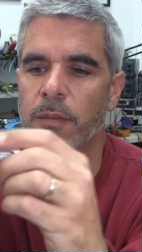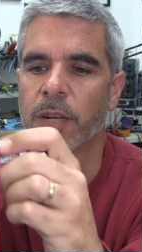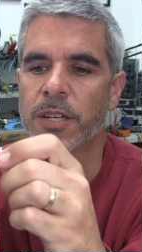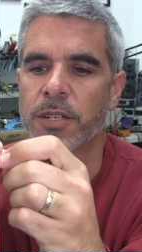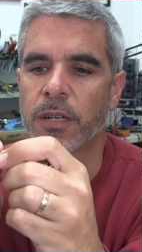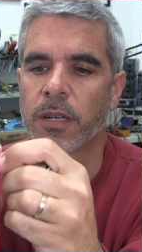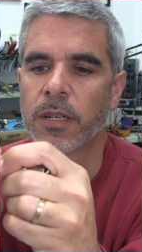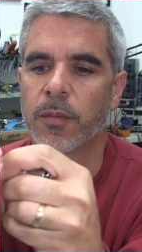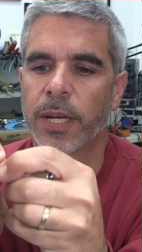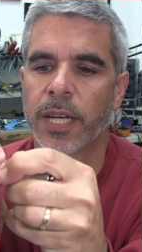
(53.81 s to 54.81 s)
I'm not
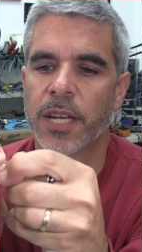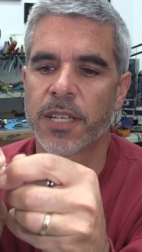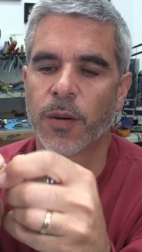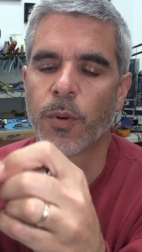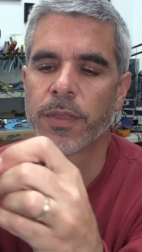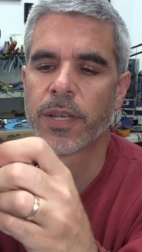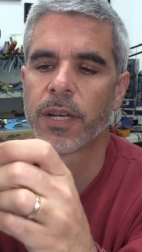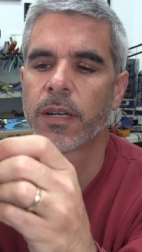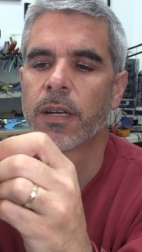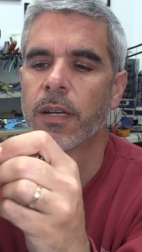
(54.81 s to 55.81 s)
sure. In my case, I want
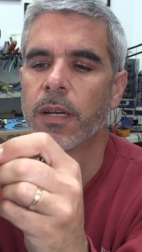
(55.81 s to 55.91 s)
that.